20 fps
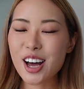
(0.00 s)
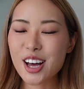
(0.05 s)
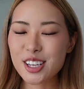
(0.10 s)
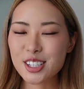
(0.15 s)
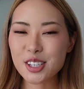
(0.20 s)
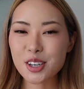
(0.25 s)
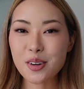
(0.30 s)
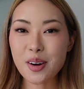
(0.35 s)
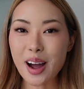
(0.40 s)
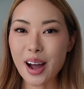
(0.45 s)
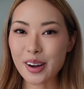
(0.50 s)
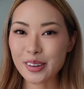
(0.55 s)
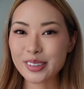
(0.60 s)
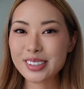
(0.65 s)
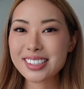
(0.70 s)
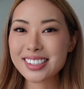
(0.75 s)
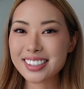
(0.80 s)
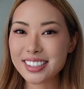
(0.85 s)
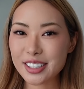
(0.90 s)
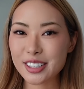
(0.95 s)
So I
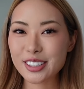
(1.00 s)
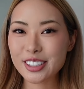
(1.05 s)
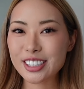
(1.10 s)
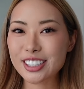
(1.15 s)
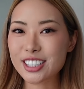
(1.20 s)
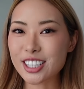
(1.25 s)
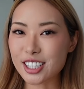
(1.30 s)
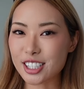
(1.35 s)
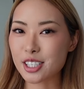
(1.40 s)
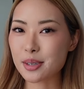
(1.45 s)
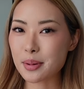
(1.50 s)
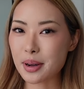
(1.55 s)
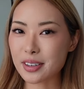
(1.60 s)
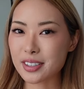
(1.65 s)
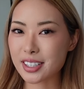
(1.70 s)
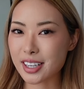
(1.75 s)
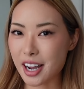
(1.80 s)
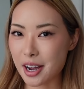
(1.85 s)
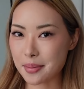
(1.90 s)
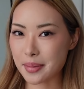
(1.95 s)
was literally just about
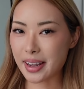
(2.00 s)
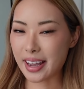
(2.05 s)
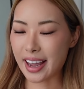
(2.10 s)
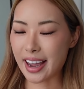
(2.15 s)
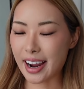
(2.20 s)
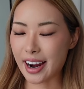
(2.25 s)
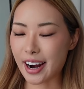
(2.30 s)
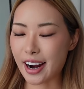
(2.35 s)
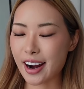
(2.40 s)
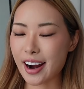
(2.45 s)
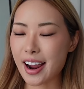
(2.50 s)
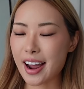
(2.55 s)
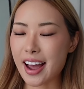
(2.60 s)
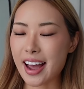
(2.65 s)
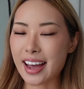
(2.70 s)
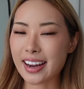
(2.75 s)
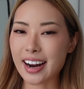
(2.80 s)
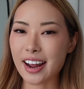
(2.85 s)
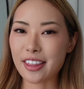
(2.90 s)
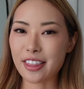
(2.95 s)
to cut my hair
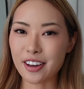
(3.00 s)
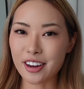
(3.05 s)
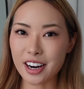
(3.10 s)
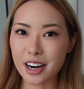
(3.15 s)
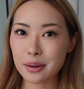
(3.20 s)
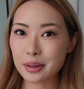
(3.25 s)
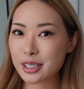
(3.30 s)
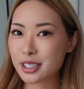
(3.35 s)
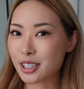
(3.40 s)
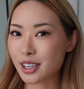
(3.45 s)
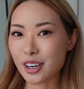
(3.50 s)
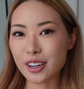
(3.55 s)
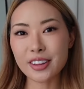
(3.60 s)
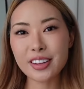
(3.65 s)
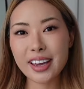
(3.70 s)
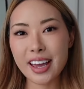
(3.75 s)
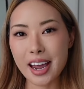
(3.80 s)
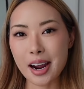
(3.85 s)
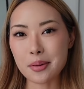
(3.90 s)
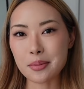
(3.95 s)
and I thought I would turn on the
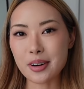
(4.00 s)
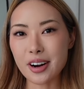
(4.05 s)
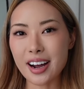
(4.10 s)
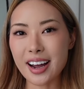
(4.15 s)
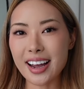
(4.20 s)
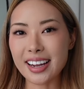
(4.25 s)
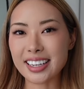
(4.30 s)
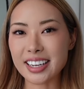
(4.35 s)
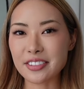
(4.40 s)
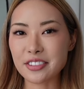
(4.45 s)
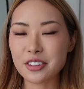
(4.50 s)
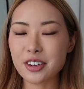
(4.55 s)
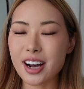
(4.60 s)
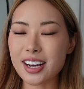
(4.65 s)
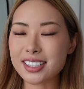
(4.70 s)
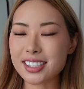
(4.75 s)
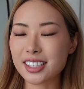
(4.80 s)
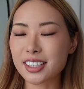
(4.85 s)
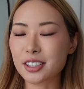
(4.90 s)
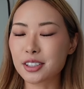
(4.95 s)
camera and give you
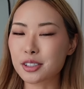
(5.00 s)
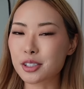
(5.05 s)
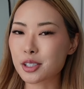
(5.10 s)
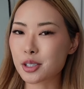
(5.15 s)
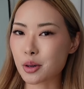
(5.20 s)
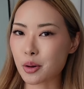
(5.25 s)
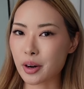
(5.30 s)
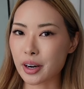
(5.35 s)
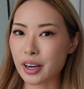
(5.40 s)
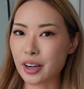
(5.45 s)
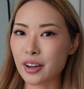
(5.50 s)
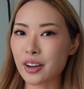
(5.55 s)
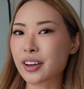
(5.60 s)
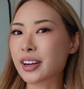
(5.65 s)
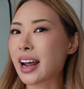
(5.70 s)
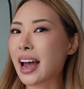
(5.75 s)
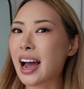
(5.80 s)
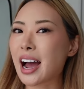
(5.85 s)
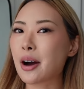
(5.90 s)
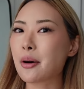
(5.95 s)
guys a little tutorial on
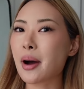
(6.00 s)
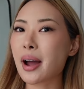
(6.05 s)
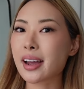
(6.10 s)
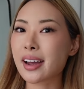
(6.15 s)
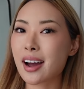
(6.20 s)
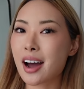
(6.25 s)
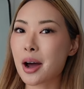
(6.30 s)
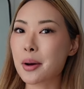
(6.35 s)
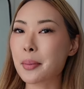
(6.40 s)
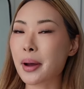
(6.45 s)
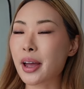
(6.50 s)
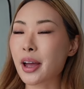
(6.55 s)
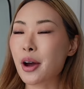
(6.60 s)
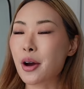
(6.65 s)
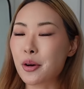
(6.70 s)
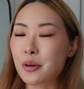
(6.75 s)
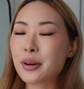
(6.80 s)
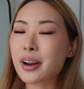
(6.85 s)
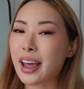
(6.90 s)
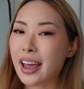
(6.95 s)
how I cut my
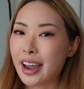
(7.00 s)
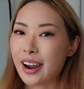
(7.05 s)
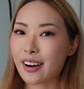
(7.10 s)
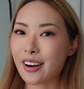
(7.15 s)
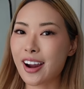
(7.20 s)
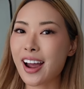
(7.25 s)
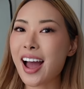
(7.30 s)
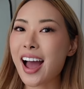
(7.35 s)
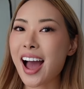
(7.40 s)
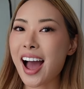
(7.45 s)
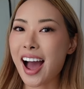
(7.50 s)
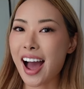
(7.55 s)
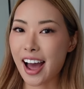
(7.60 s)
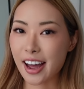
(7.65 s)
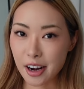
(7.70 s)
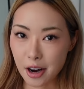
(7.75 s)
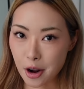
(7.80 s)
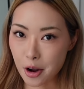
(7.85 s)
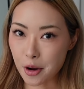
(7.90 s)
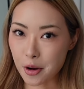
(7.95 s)
own hair at
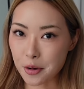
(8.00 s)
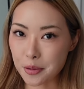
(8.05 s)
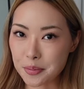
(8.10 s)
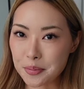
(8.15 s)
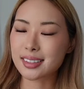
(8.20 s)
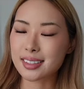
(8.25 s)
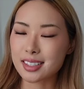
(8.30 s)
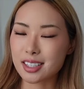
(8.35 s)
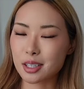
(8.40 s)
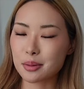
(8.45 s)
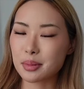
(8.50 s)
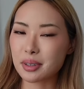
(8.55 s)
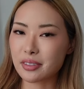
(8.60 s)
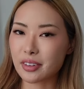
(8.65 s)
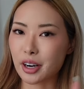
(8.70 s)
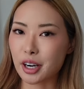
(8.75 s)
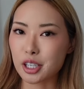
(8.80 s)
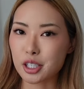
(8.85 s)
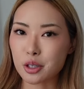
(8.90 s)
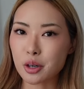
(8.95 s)
home. This is going to be a
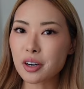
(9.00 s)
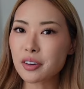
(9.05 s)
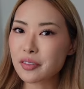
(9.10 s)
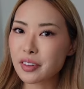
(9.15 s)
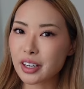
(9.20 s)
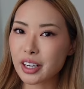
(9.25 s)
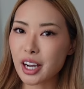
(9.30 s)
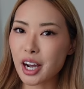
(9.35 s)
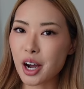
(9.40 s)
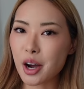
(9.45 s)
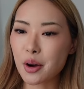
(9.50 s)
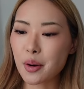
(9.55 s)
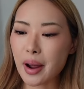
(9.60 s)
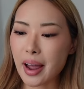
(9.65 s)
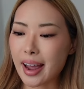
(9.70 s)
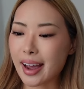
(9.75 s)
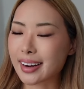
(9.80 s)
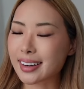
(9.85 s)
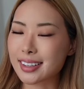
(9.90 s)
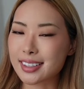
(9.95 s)
very short video
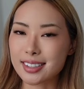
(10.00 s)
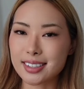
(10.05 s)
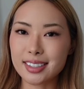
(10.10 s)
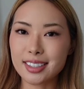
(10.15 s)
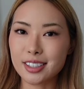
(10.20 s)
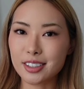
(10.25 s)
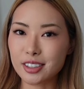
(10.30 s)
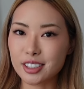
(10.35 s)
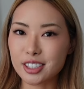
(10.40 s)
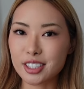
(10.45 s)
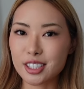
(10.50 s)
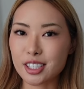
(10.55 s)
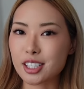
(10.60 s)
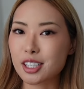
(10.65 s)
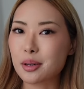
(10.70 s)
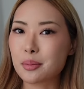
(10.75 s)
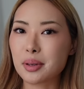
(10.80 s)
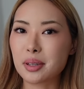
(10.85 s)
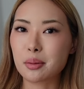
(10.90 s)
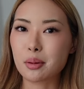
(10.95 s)
and it's literally just
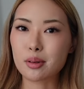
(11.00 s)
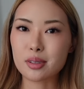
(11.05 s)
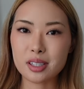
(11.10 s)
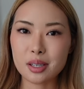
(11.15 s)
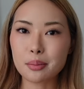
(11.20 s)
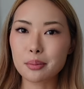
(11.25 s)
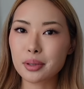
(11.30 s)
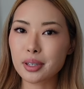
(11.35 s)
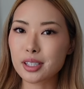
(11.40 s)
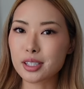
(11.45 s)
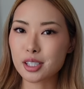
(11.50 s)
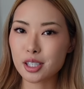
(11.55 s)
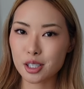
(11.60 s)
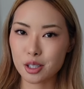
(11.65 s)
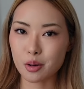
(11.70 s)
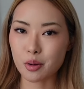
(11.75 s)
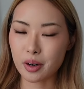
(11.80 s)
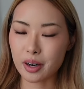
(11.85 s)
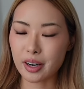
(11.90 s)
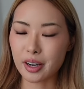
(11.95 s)
going to be the most simplest
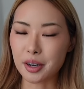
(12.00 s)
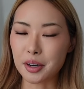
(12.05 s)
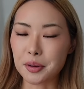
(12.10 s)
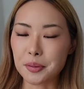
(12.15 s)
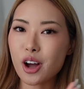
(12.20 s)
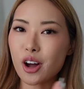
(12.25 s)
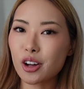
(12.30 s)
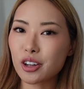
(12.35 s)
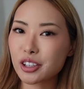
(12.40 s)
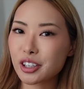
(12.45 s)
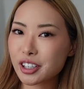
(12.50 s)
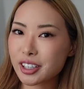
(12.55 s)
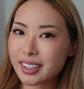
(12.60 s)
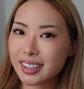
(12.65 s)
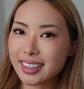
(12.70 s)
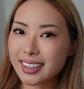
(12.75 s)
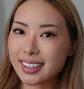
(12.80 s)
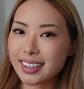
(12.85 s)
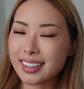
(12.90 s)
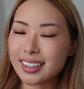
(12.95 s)
tutorial. All you're
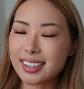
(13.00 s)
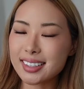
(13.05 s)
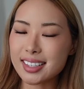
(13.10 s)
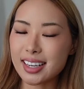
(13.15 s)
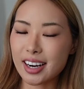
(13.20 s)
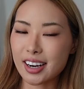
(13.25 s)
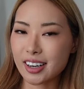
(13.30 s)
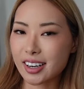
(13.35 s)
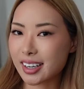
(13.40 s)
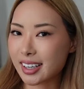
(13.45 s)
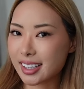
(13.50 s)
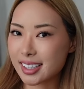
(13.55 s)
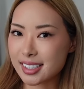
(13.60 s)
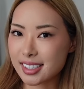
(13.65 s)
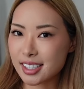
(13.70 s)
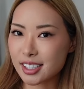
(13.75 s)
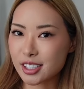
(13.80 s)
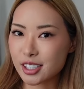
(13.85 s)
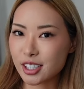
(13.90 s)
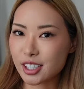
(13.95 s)
going to need is hair cutting
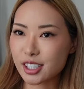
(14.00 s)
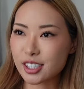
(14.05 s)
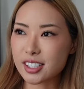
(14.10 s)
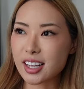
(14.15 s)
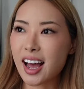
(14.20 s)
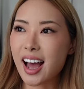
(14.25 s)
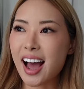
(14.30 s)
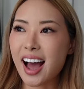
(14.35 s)
scissors.